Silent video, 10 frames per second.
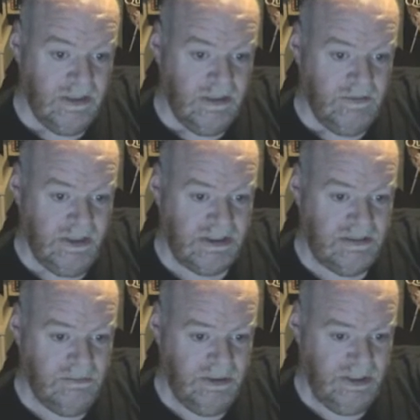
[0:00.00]
first
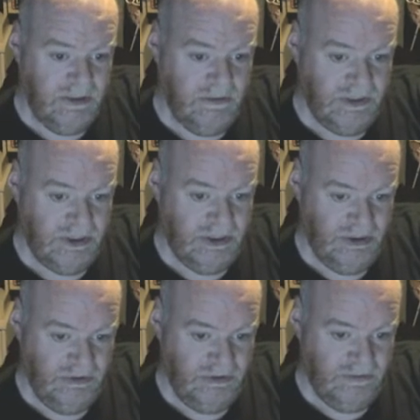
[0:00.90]
mother of his
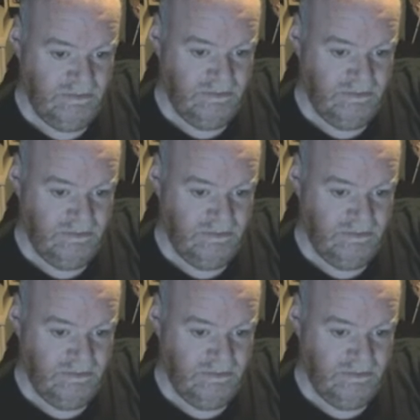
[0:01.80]
children.